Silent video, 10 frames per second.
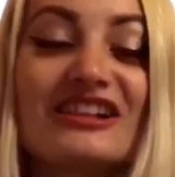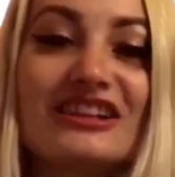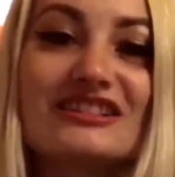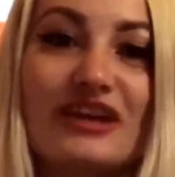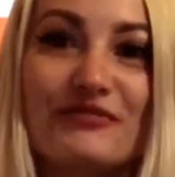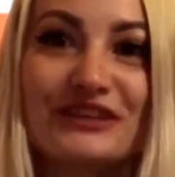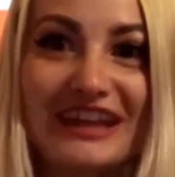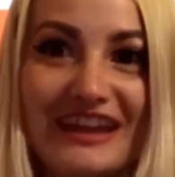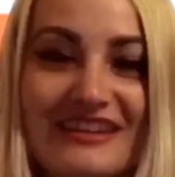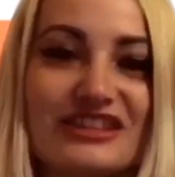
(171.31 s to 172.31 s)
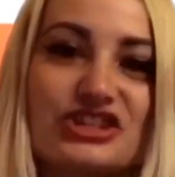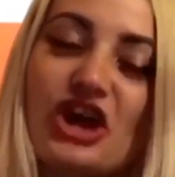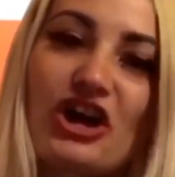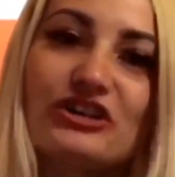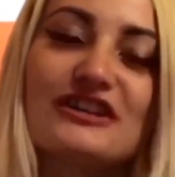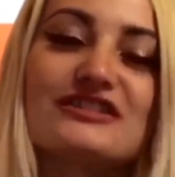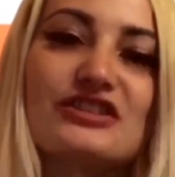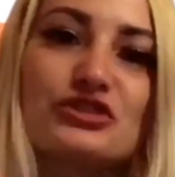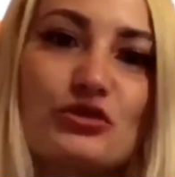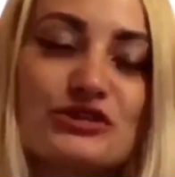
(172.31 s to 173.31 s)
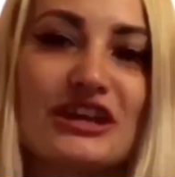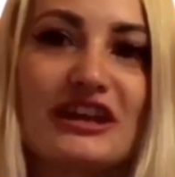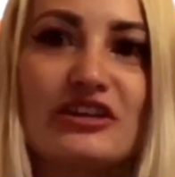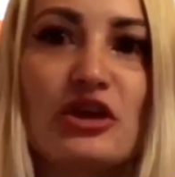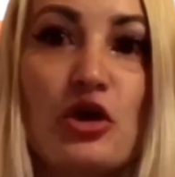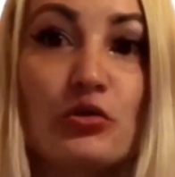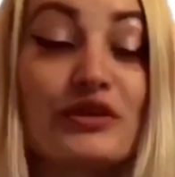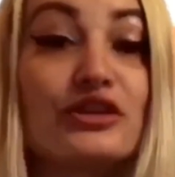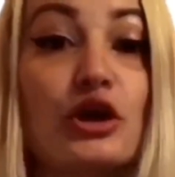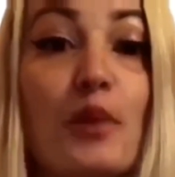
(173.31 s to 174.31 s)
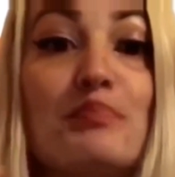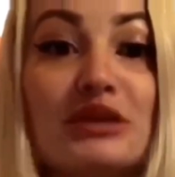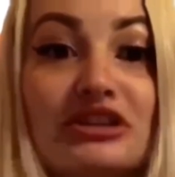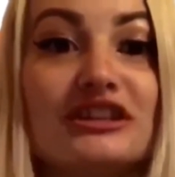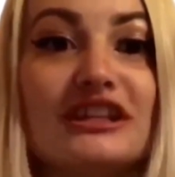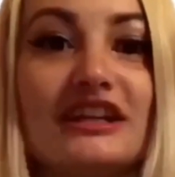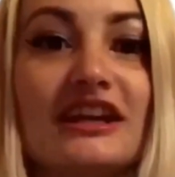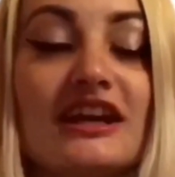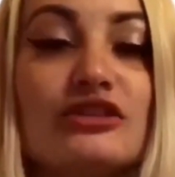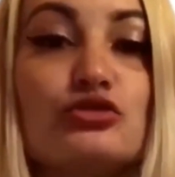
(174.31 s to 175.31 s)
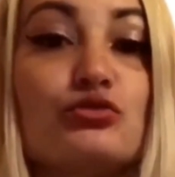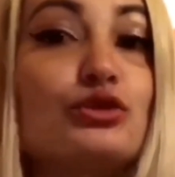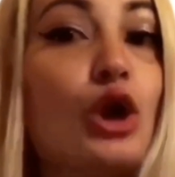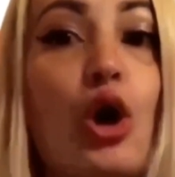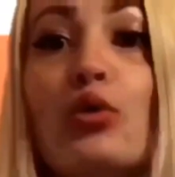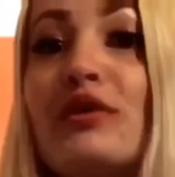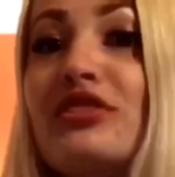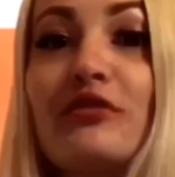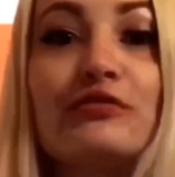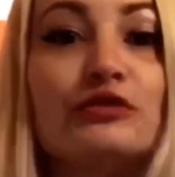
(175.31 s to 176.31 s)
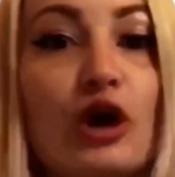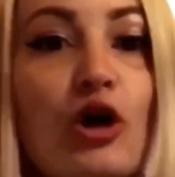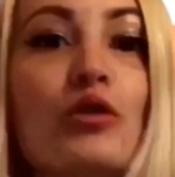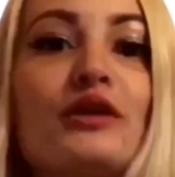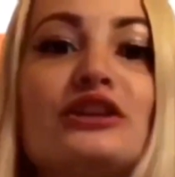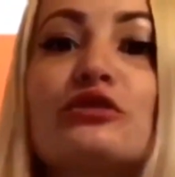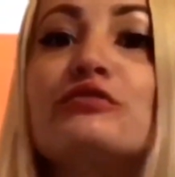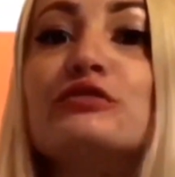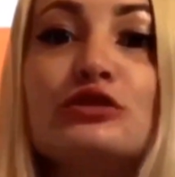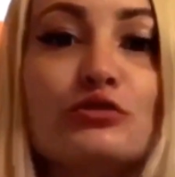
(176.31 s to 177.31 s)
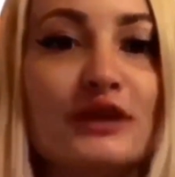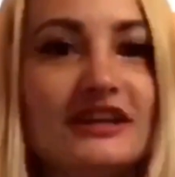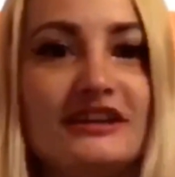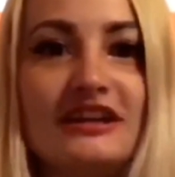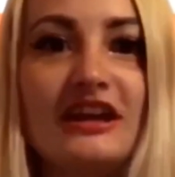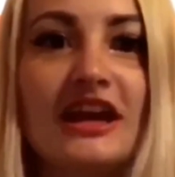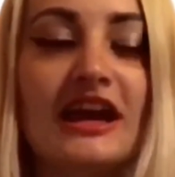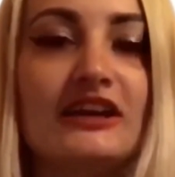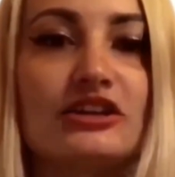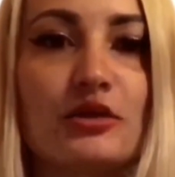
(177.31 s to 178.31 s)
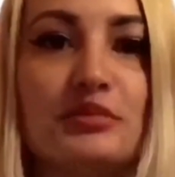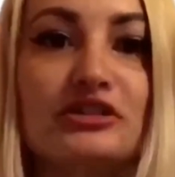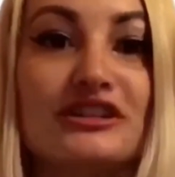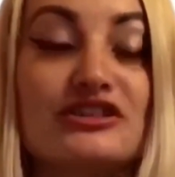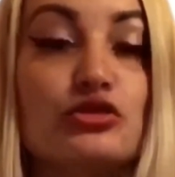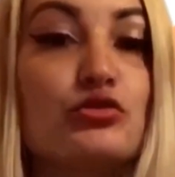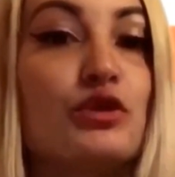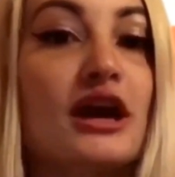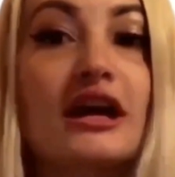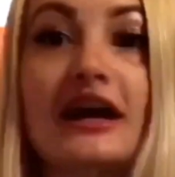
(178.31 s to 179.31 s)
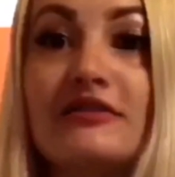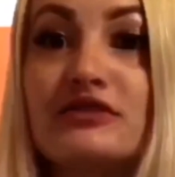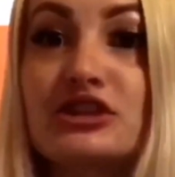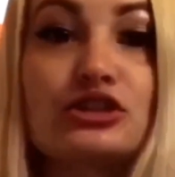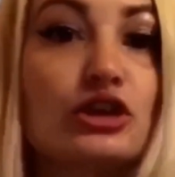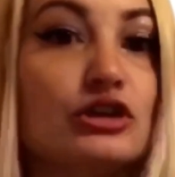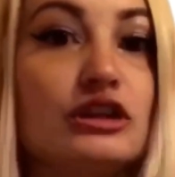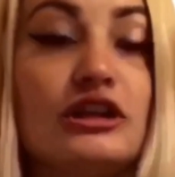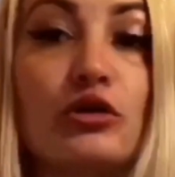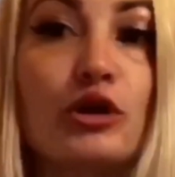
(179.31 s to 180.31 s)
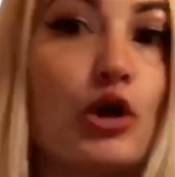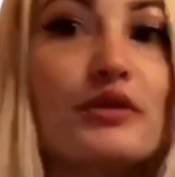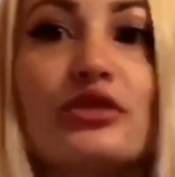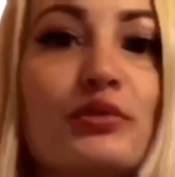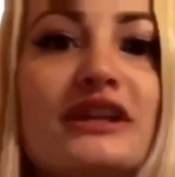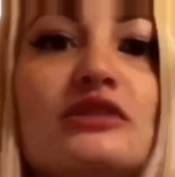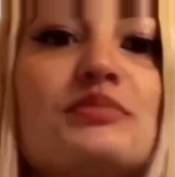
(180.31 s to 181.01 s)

Let's not forget the chakra is associated with your ability to go with the flow and your fluidity and your ability to kind of just go with the wind and be